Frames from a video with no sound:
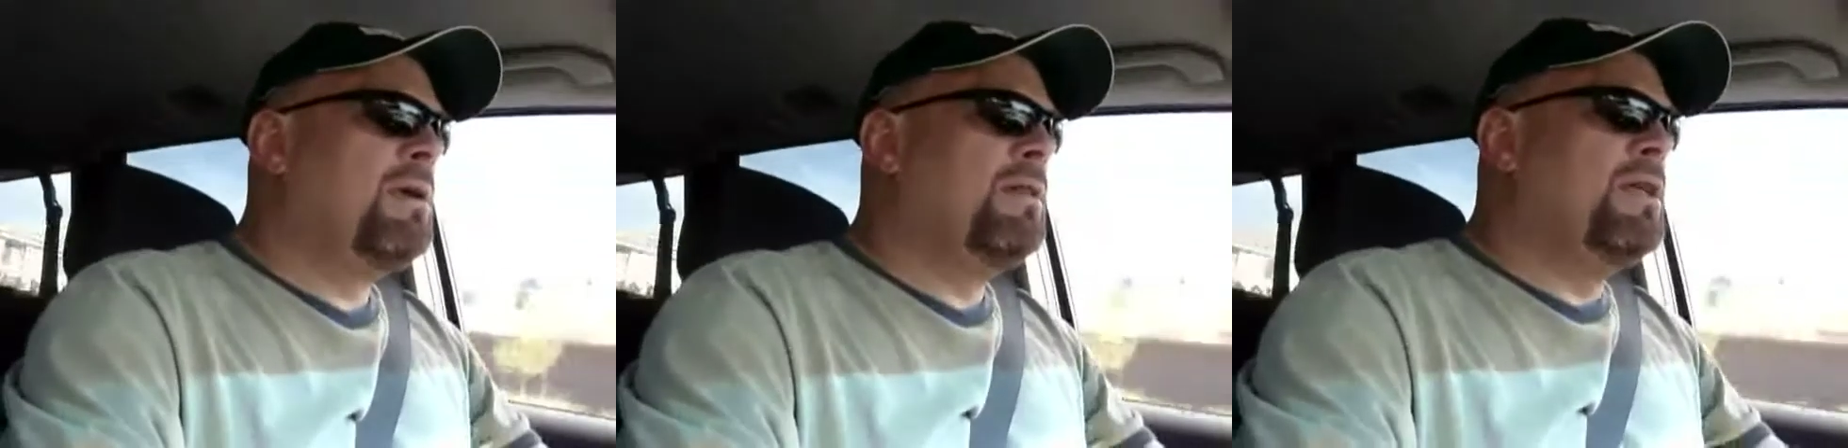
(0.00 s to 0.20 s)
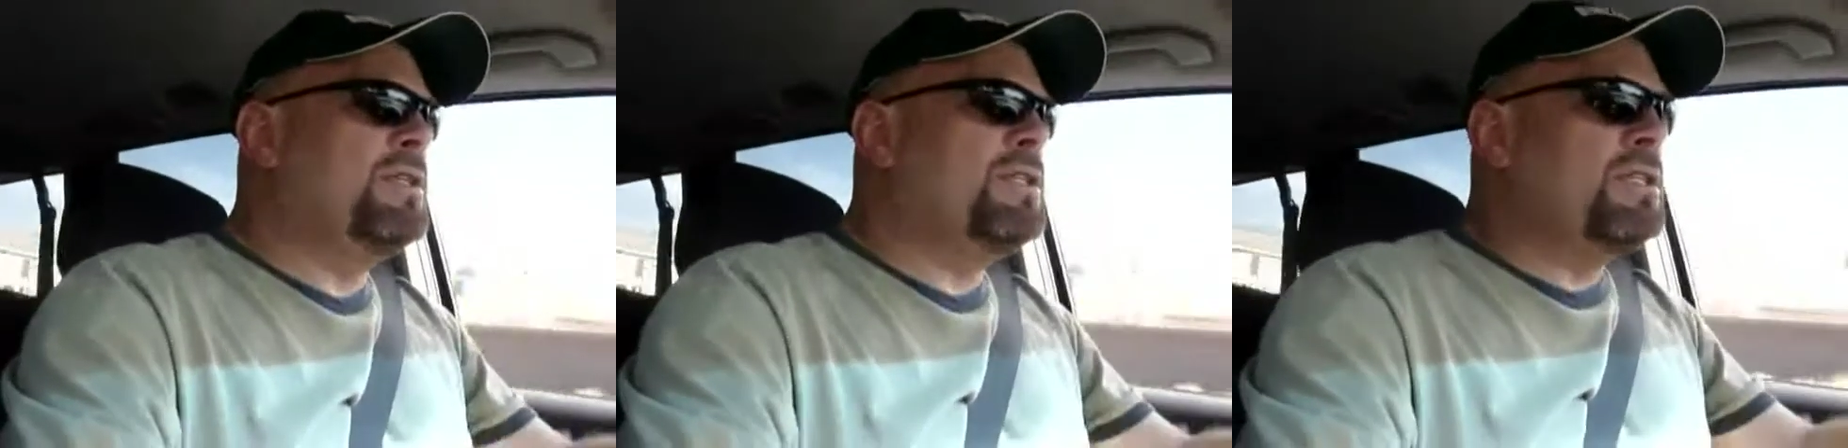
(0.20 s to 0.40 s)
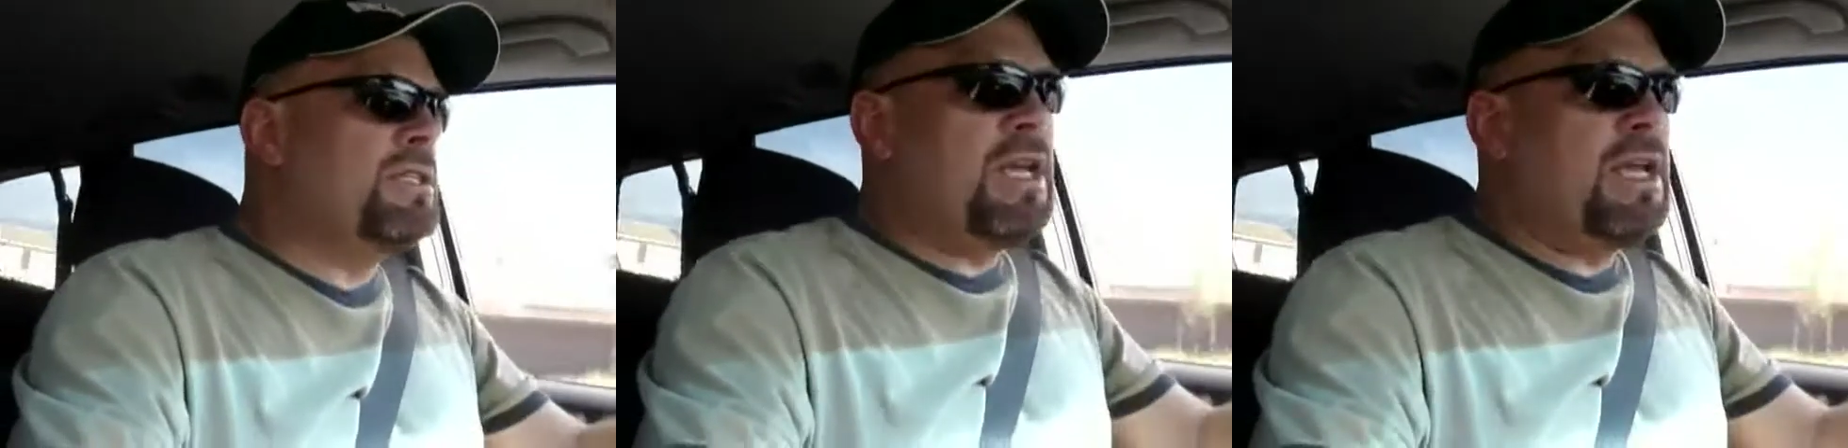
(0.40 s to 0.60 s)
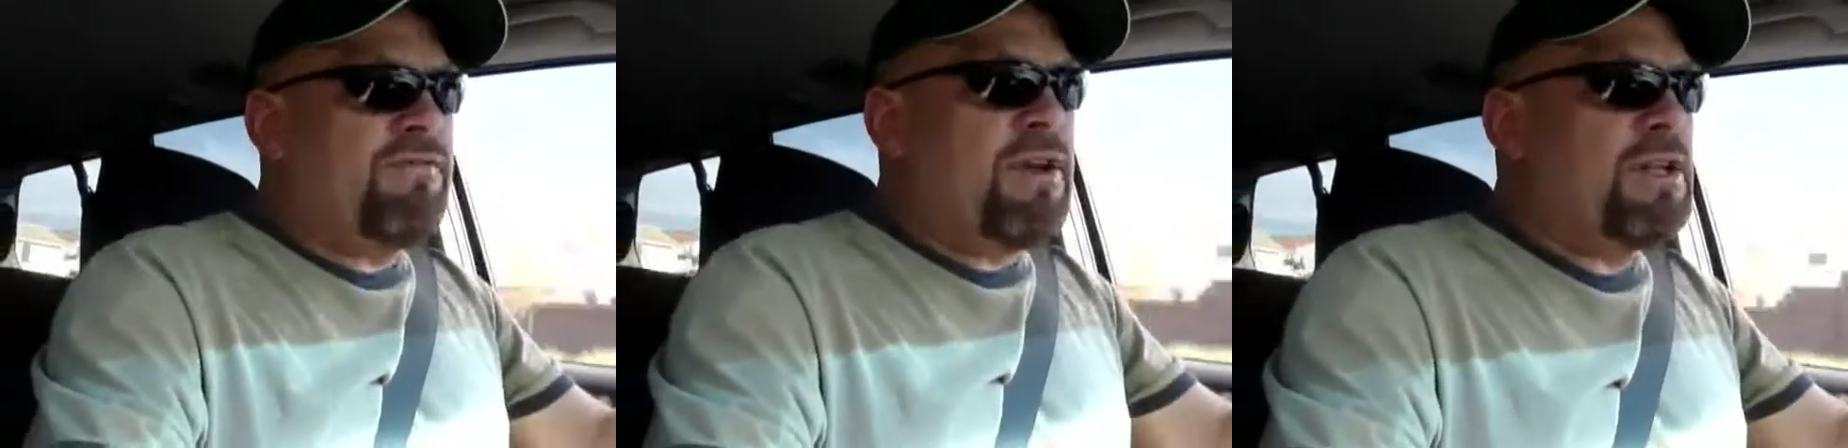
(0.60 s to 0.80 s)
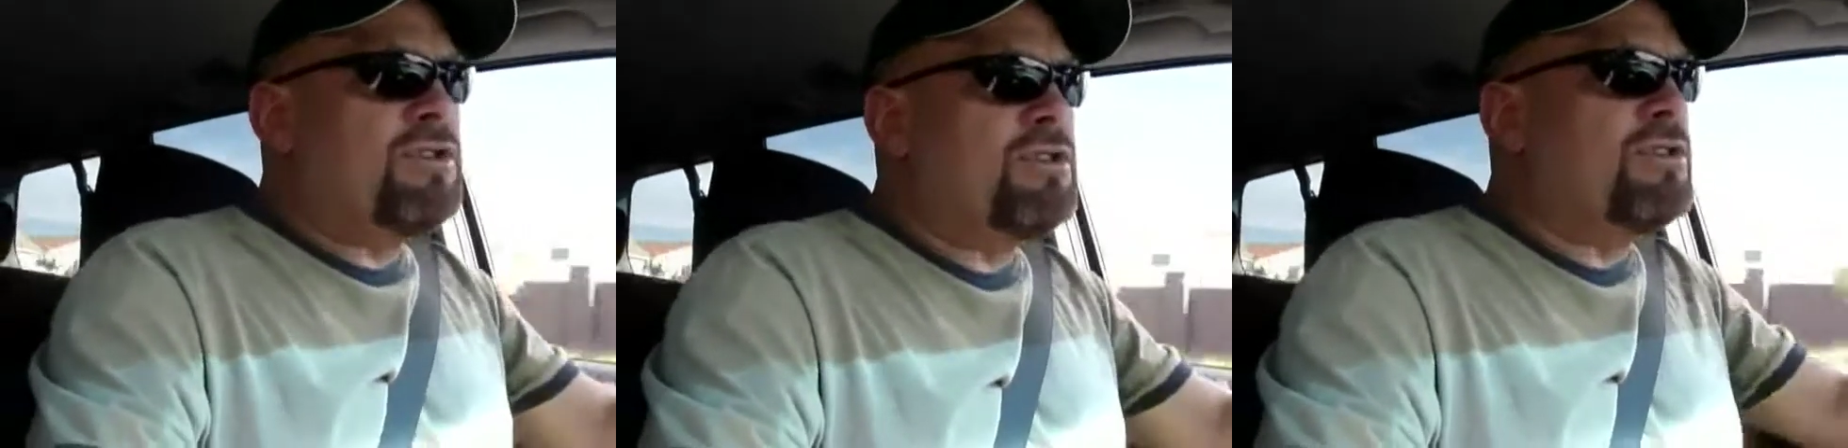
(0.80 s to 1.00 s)
This is the
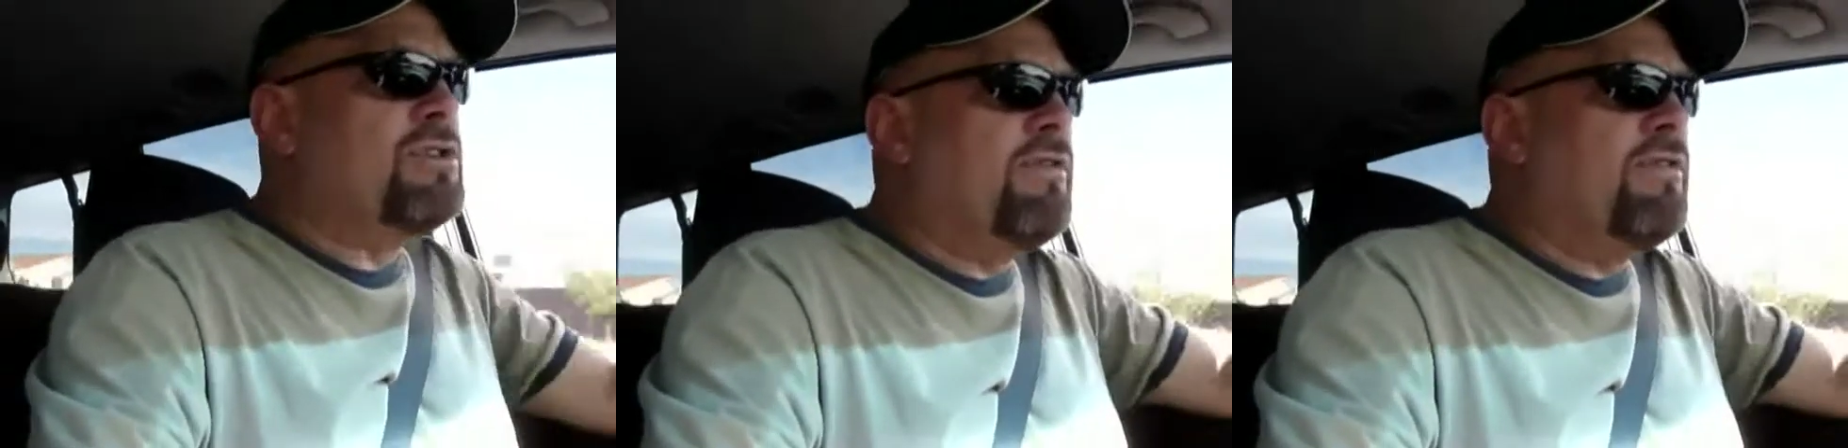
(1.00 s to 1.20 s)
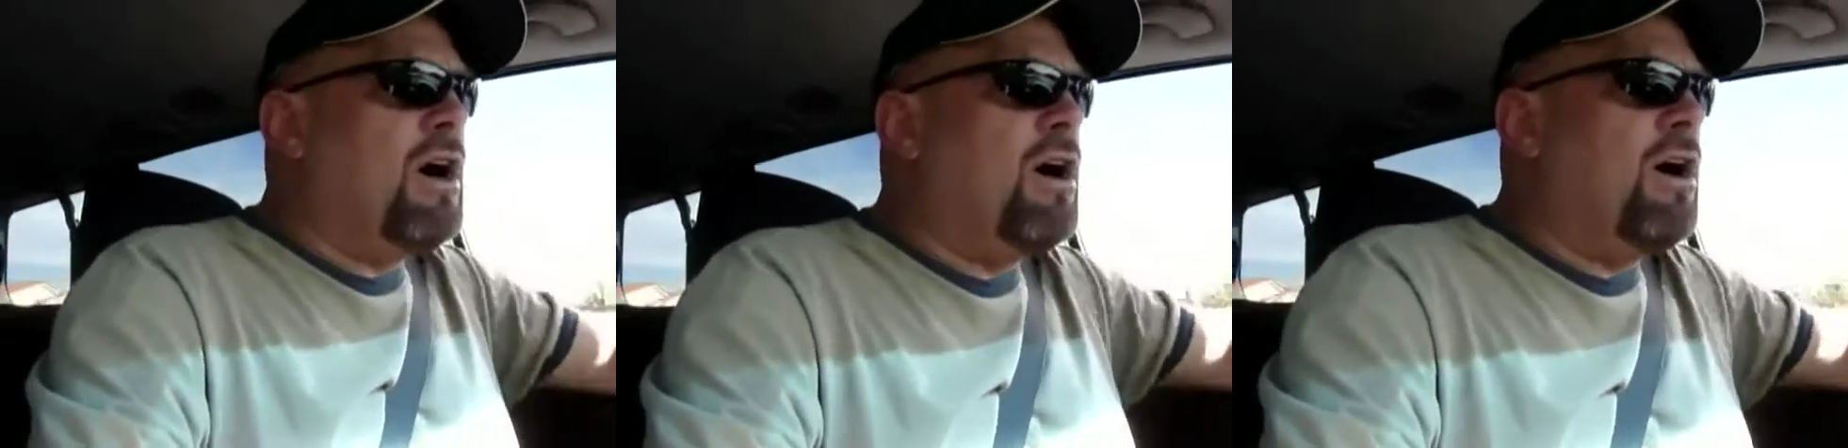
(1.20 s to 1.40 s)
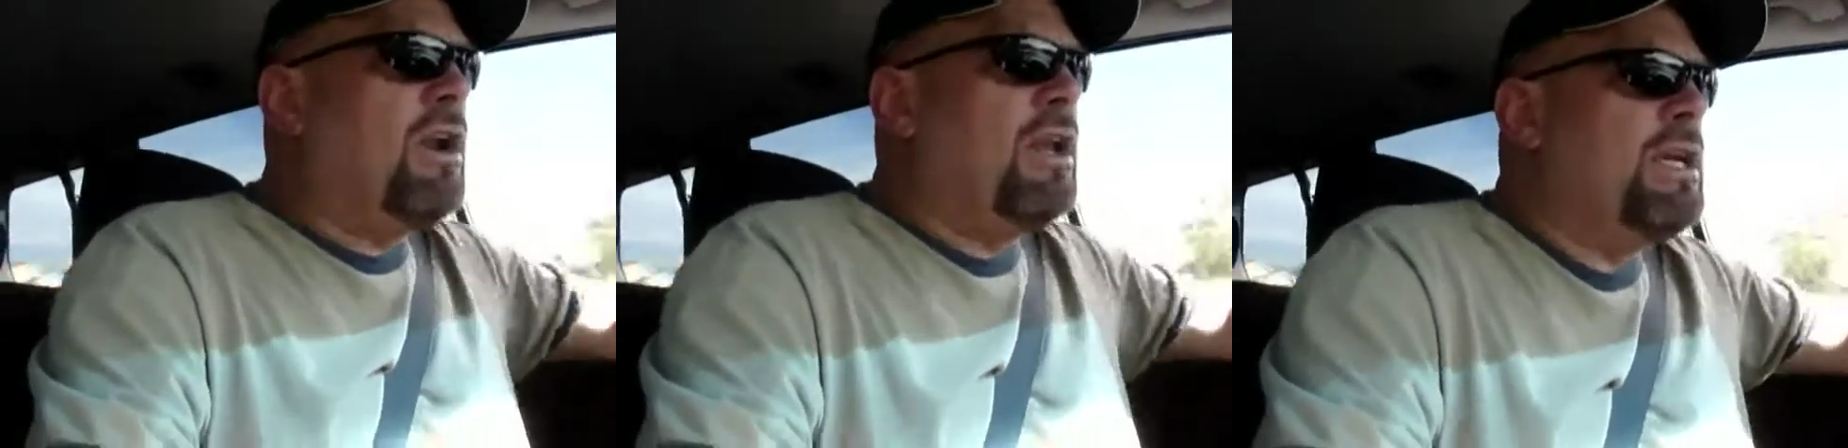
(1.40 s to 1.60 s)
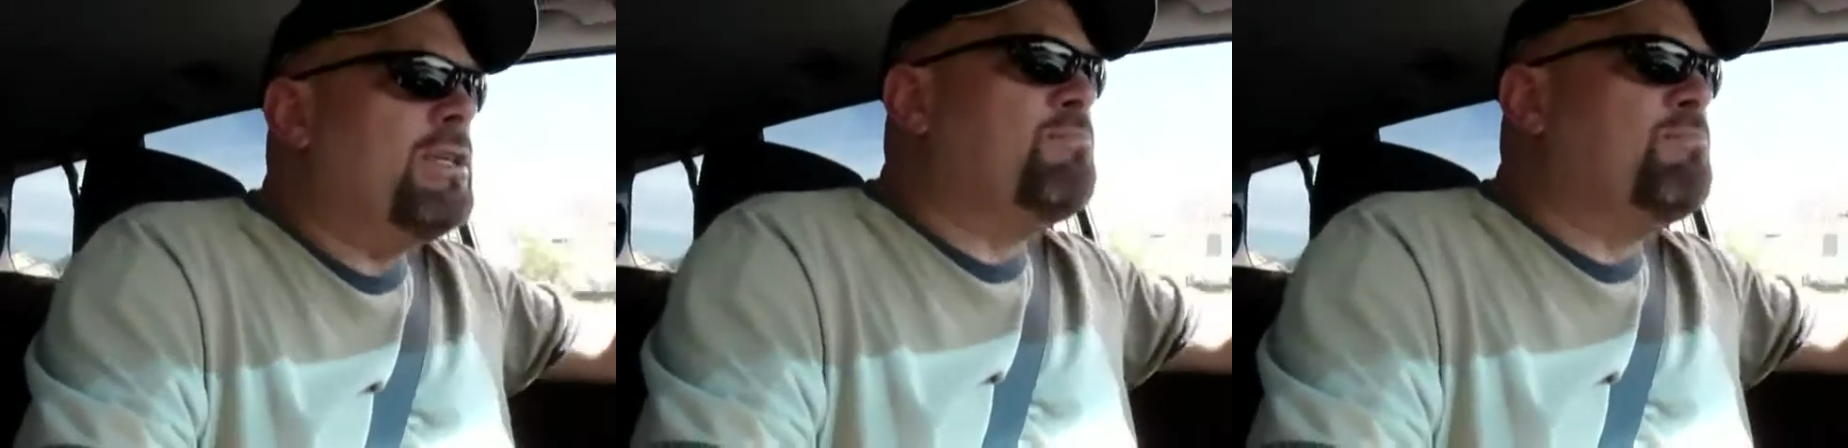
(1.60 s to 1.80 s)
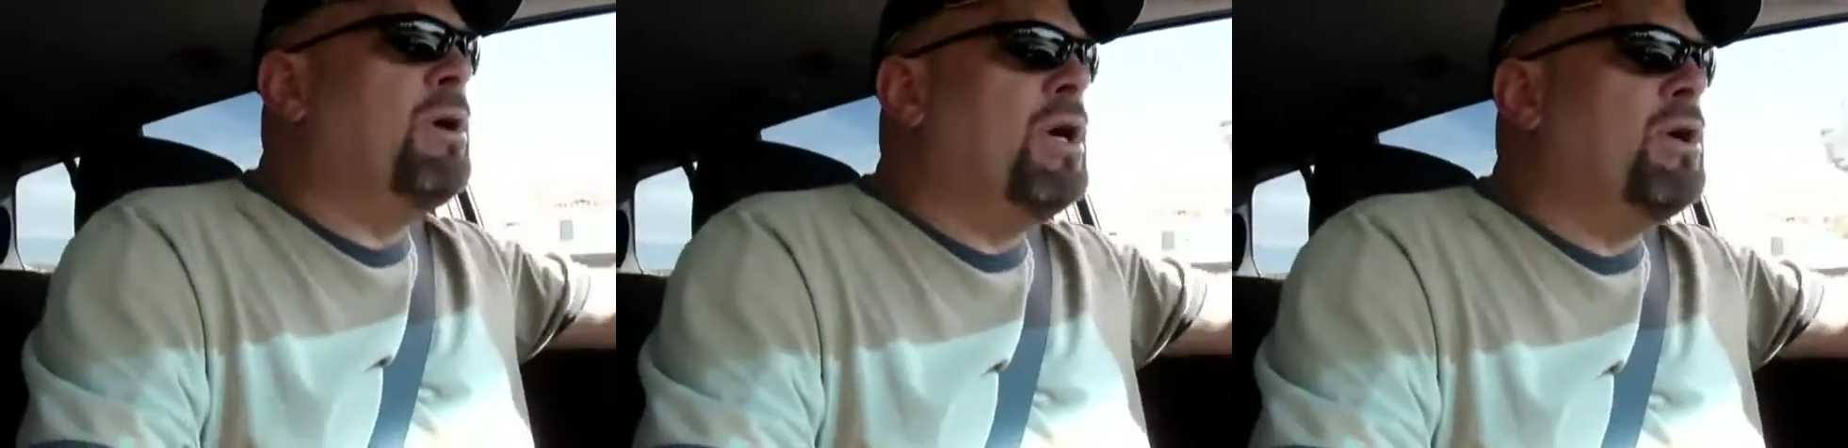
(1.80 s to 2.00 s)
adventures of
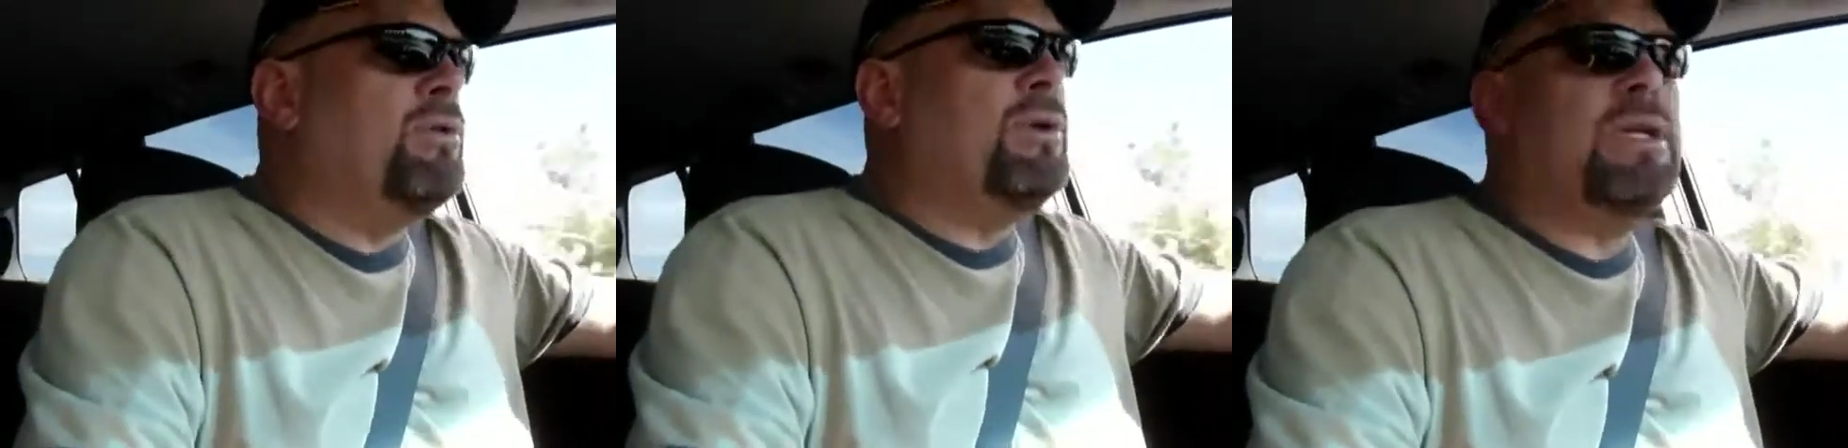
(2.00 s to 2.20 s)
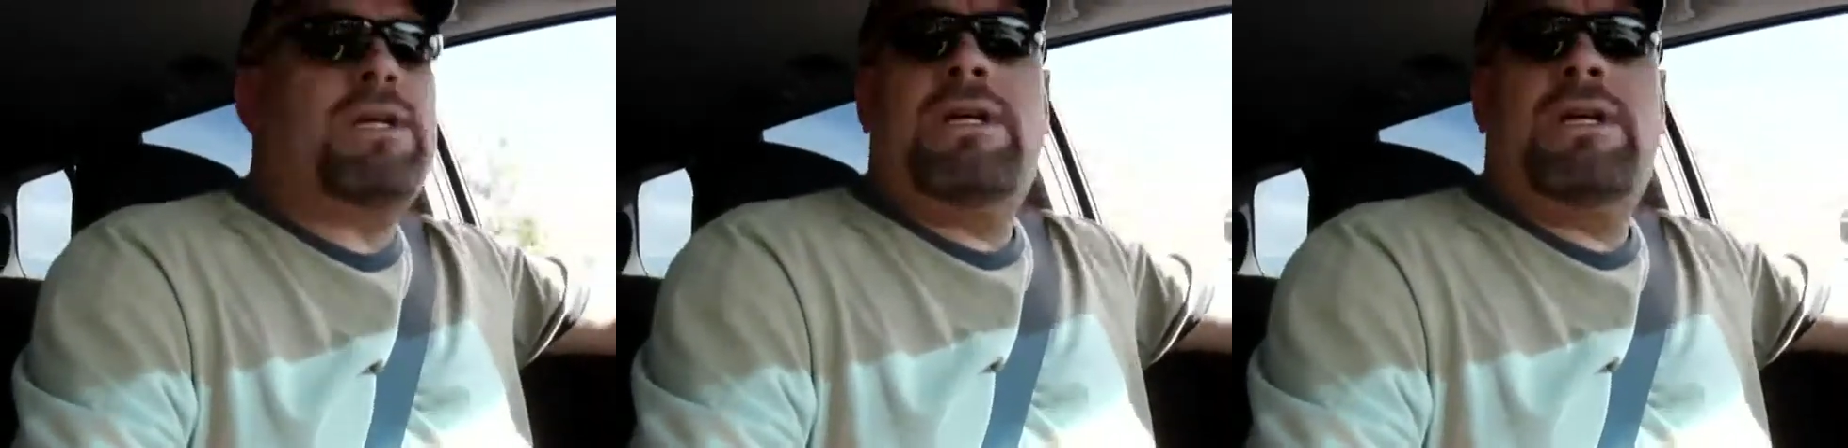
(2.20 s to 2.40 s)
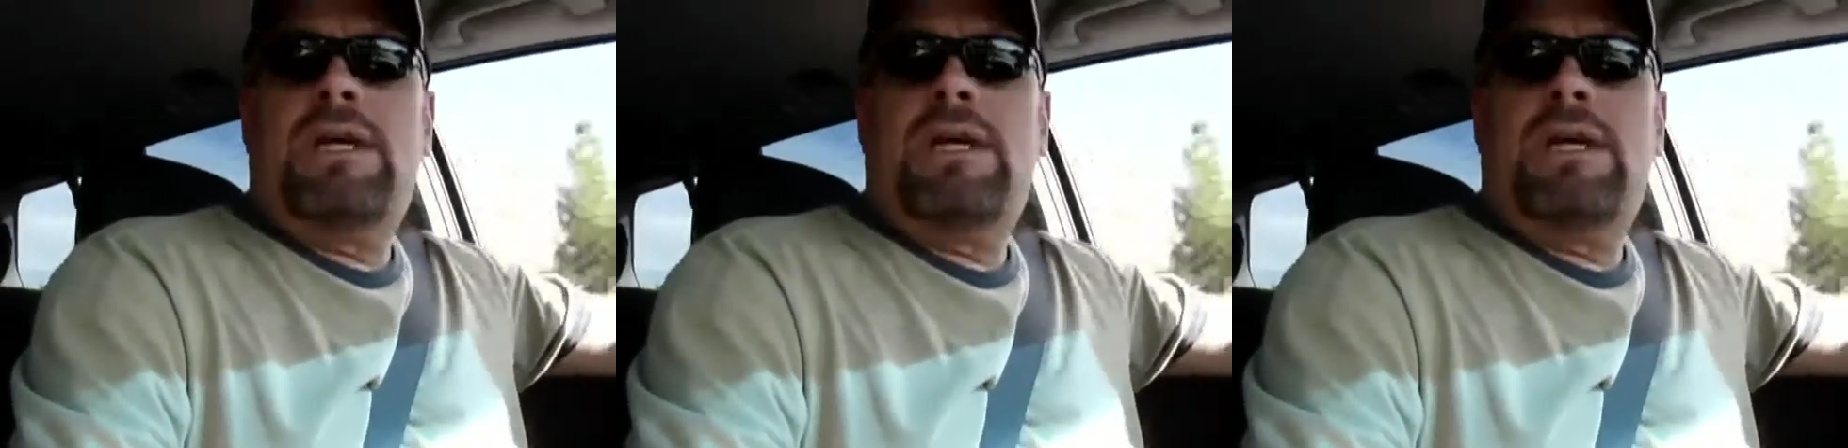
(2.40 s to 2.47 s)
Harley's boat.